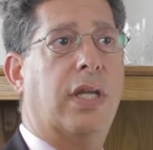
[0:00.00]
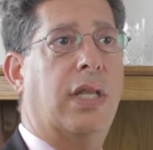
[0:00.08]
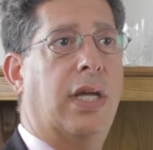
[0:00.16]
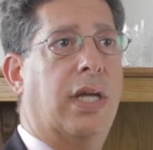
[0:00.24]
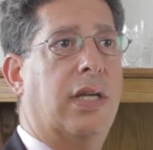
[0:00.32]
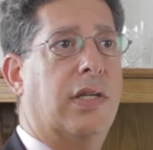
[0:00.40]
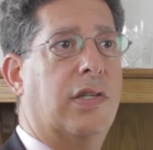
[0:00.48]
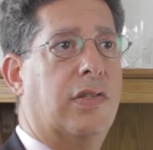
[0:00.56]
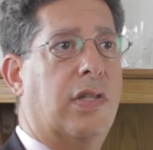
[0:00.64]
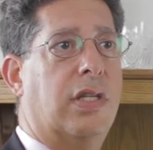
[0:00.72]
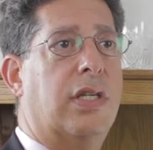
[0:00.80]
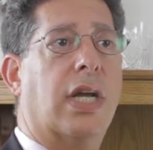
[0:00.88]
and that
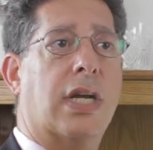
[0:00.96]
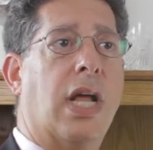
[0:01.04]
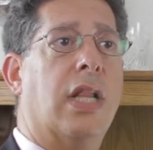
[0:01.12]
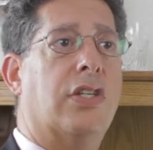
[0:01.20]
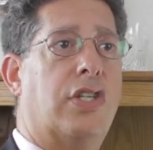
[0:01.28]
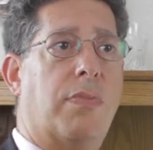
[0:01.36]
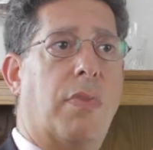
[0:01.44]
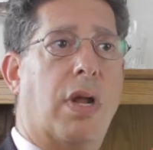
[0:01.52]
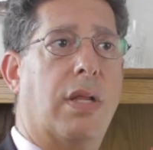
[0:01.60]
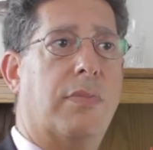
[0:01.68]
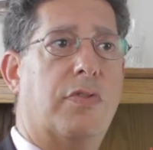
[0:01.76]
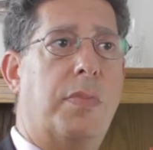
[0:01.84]
is the technology
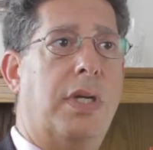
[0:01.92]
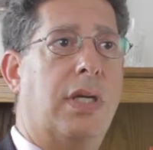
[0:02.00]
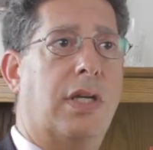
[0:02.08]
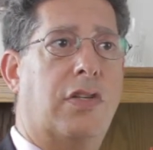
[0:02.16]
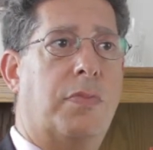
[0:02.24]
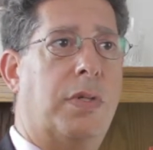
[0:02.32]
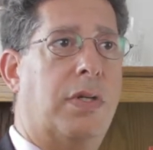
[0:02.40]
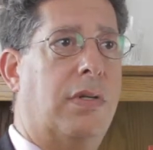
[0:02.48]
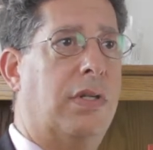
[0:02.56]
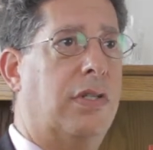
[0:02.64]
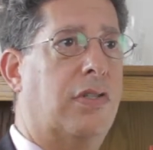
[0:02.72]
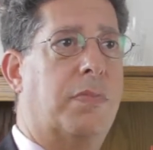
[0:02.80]
problems being
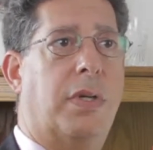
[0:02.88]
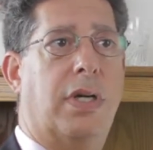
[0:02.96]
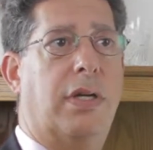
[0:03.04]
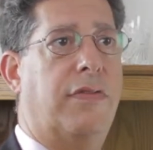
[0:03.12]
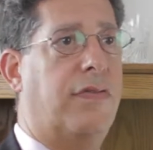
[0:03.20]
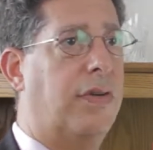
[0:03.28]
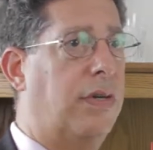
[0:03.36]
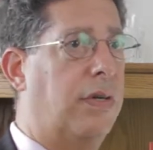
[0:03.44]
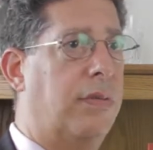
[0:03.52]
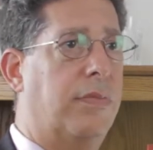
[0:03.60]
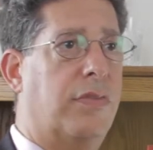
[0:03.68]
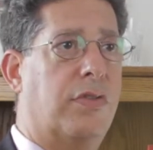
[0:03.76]
experienced by
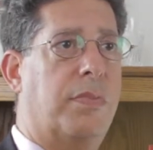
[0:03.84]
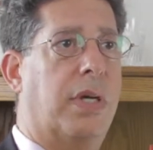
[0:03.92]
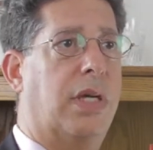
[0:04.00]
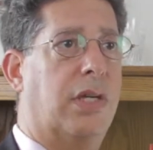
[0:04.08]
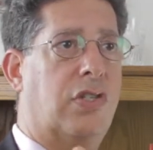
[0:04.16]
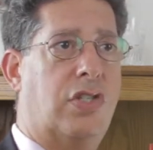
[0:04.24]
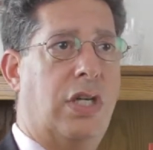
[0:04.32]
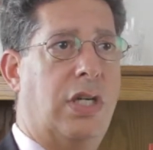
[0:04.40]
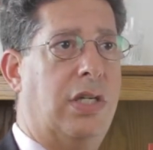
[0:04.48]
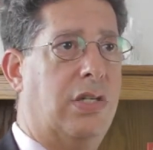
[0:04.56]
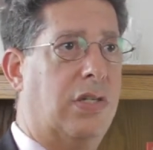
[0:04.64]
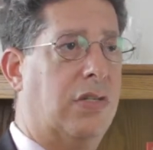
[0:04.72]
firms, by
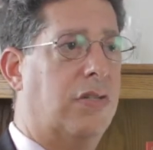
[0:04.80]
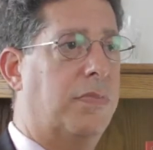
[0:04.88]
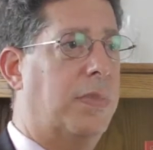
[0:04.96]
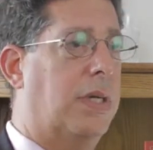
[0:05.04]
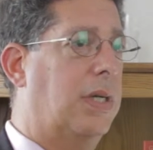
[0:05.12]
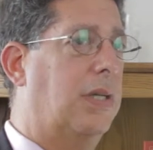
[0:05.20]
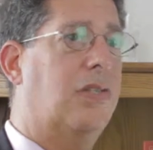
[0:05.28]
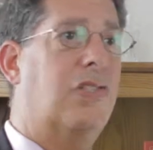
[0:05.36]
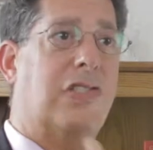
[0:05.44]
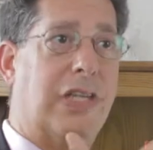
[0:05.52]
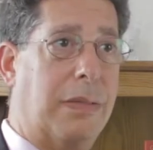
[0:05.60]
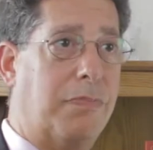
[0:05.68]
exchanges, by
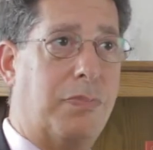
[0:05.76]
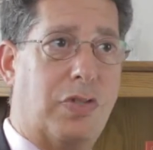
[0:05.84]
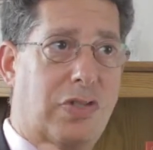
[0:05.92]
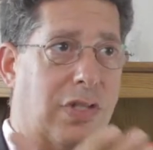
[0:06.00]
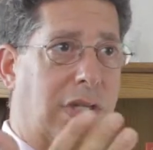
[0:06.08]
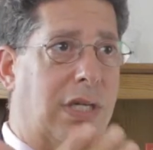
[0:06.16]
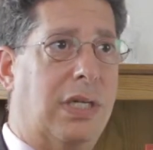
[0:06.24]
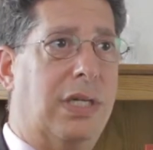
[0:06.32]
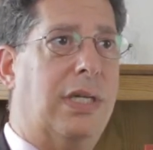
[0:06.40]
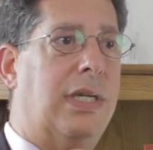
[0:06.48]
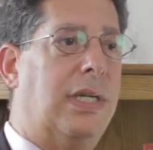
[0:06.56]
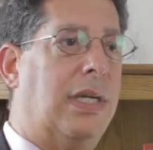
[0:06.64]
S I Ps.
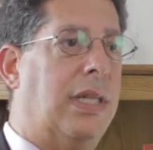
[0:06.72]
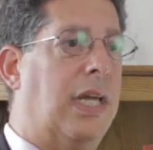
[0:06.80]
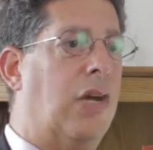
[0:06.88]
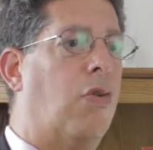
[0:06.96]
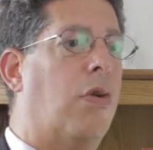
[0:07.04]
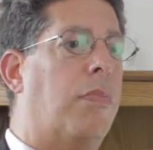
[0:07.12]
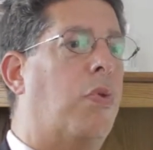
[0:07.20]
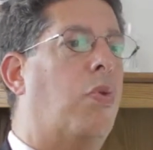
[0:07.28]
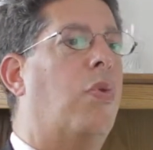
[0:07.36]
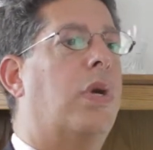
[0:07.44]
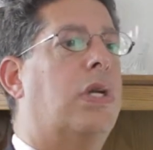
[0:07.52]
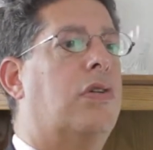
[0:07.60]
They all
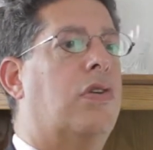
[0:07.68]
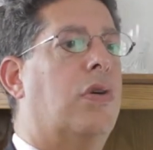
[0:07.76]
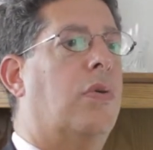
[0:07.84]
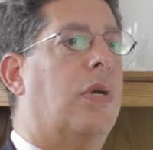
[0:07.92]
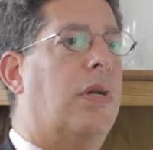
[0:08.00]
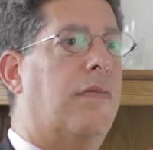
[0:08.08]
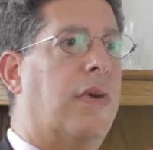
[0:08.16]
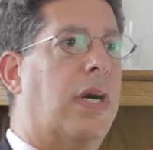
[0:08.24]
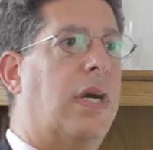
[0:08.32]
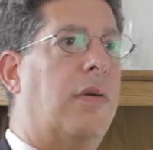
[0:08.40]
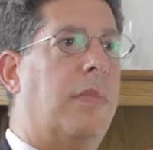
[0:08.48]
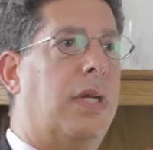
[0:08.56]
point to an
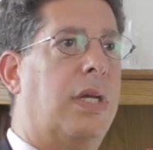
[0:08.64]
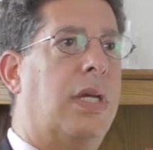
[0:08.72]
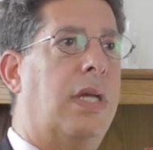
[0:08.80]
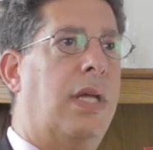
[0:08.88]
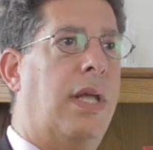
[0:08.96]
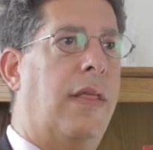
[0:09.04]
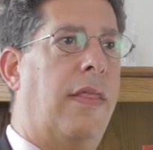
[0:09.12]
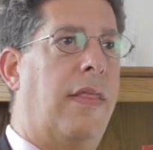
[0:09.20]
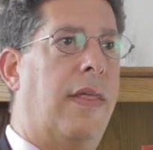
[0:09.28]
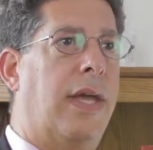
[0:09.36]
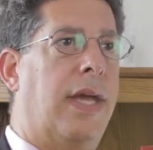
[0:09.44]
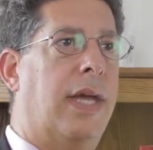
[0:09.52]
environment
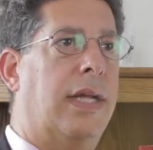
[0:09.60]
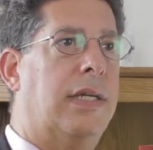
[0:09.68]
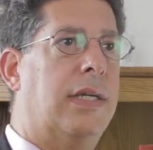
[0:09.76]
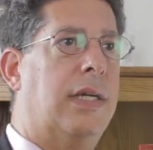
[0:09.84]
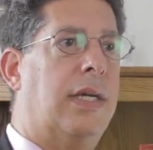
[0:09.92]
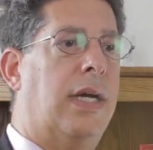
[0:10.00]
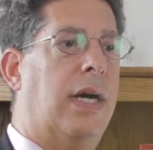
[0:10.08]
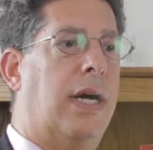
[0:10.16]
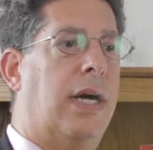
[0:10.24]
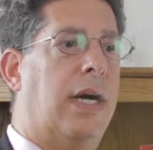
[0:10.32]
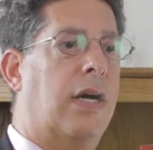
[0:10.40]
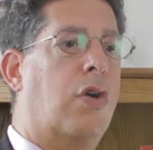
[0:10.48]
that
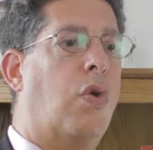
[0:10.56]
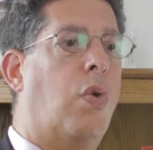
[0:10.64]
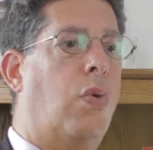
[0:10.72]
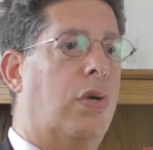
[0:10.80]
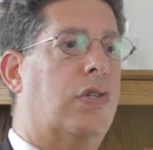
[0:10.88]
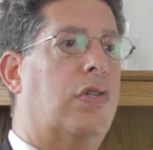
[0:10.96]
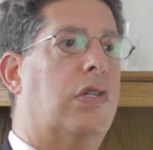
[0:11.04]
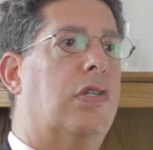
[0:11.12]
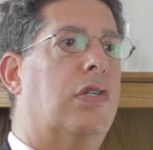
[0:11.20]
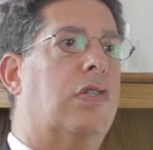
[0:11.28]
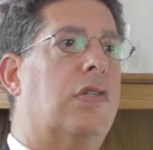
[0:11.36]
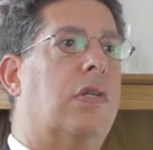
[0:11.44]
uh,
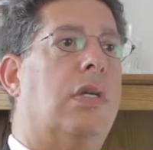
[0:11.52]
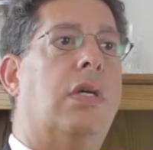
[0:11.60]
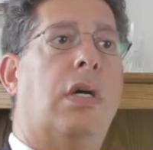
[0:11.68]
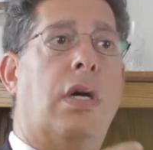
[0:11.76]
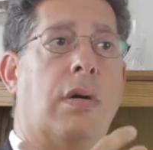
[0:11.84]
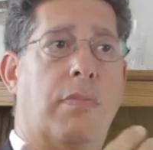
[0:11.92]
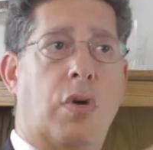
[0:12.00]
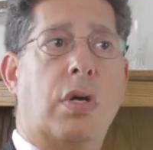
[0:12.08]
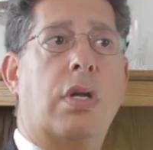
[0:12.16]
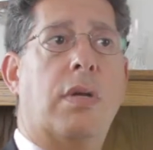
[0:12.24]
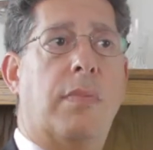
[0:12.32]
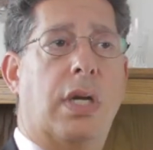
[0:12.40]
causes a
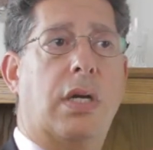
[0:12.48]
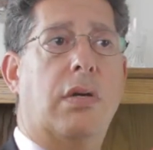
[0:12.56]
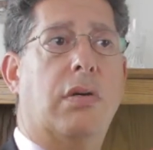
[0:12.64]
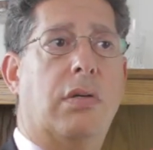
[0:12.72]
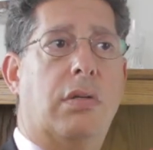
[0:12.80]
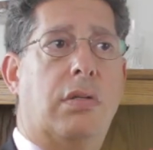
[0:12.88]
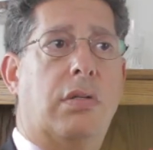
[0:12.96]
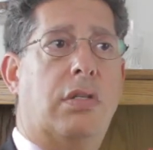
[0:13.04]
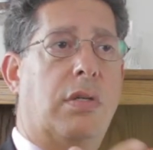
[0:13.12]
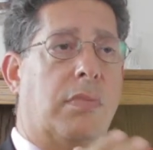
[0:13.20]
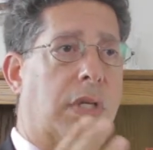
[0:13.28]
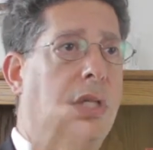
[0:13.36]
market maker
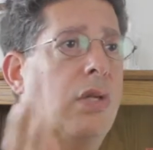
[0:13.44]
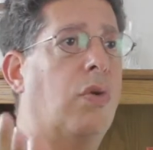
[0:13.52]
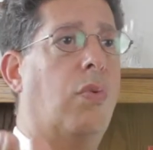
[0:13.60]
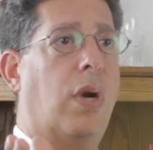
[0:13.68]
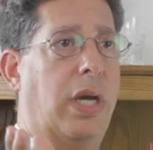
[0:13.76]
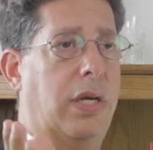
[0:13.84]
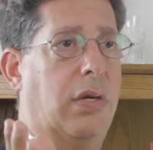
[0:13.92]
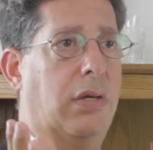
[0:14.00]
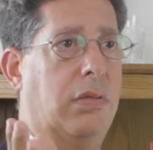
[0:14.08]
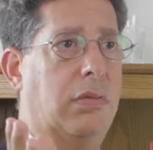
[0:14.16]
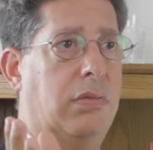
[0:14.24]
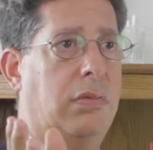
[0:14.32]
to be a little
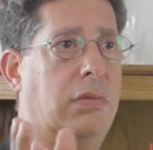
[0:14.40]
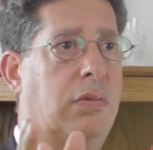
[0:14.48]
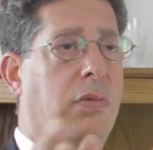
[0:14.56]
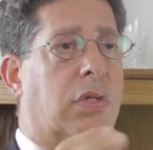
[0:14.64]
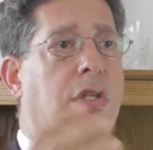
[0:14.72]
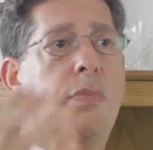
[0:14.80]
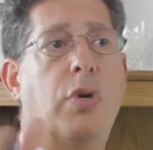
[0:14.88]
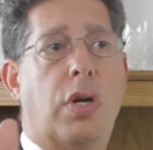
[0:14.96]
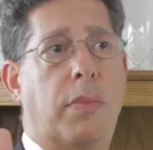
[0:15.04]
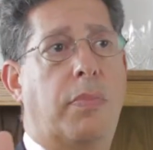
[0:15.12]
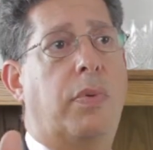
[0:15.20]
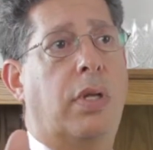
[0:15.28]
wider or to put
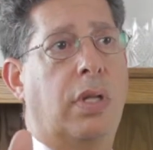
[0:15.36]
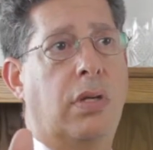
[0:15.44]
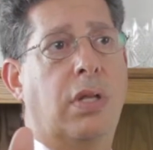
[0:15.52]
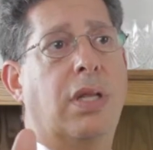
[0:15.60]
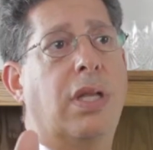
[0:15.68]
up a little